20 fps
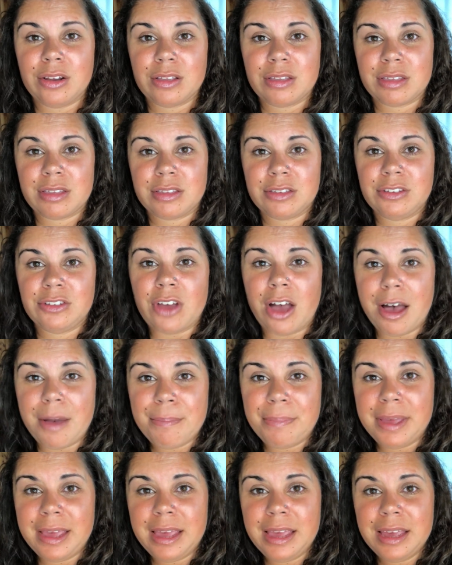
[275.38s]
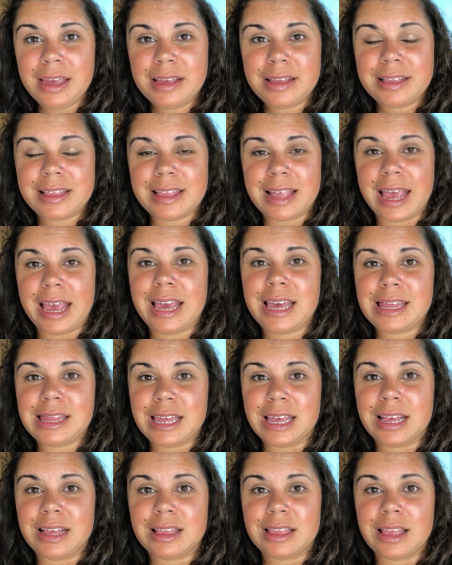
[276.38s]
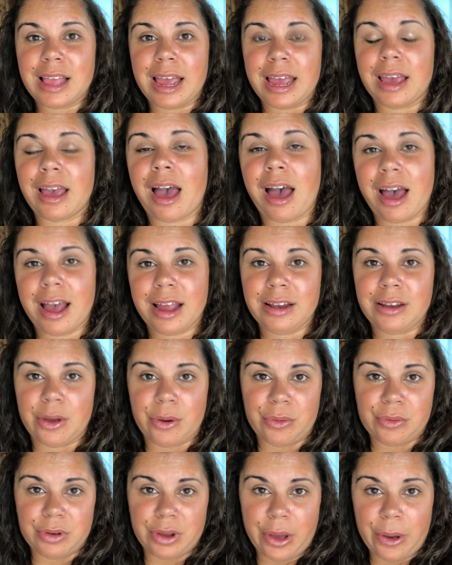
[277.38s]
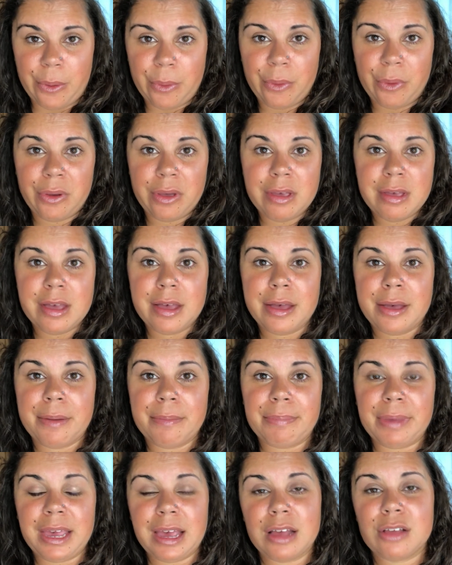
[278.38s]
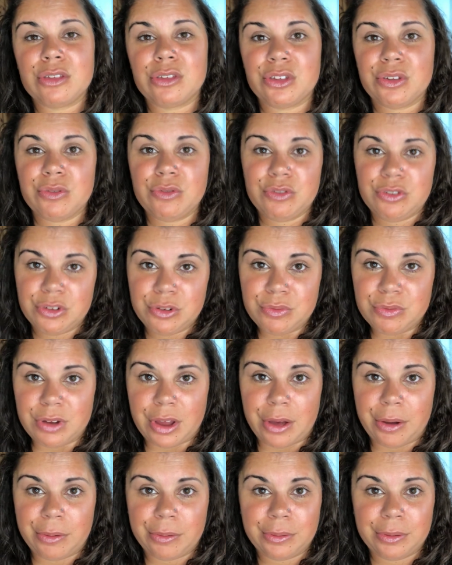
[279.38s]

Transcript: stopping saying things like, I don't know, because you do know.